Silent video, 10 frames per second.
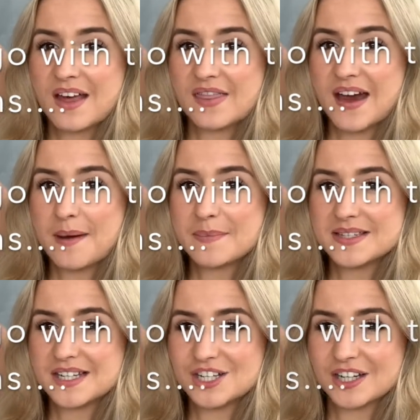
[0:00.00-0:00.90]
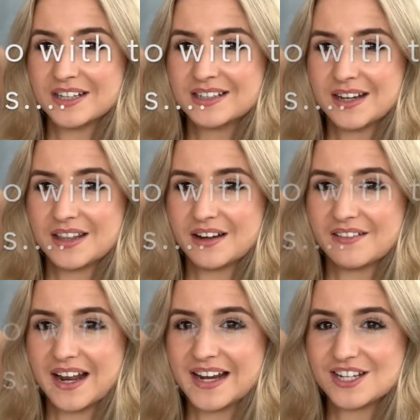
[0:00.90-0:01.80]
their position and their
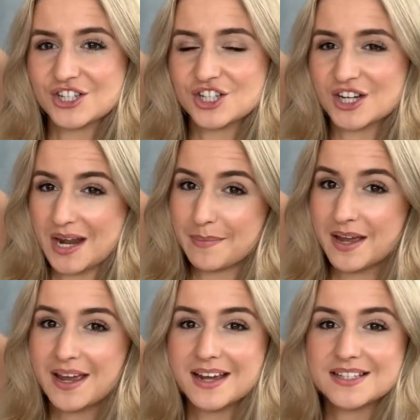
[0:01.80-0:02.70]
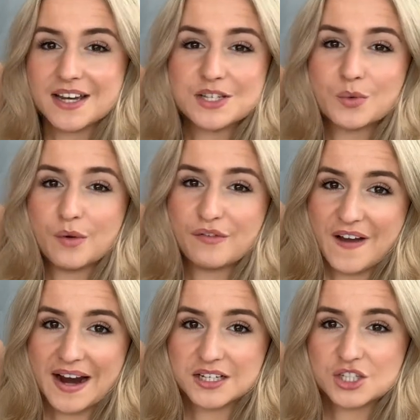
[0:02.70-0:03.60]
relationship is going to
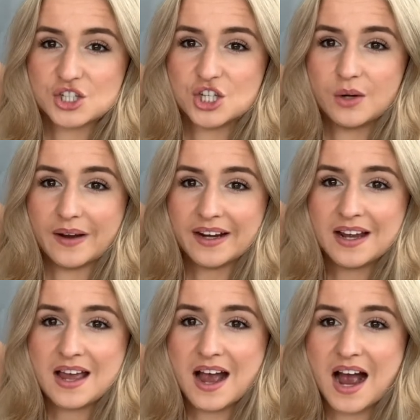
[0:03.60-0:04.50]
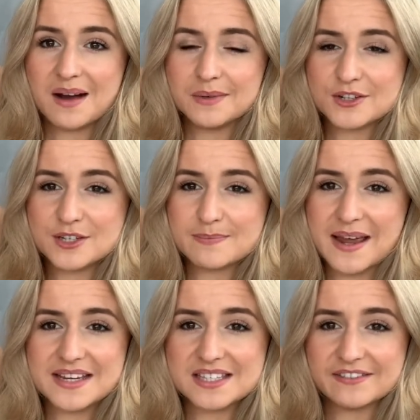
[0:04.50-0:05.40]
affect chewing, how much
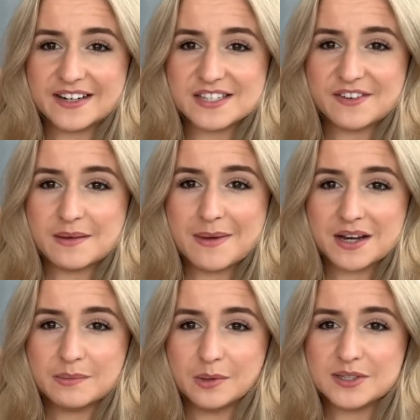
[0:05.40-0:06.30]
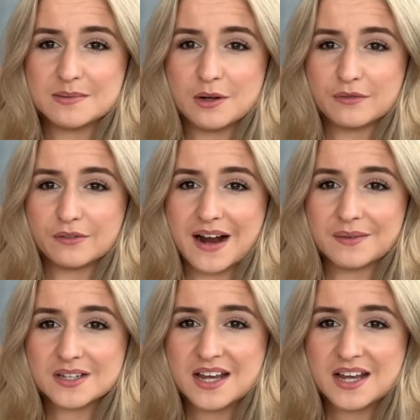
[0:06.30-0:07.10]
space there is for the mandible to move around.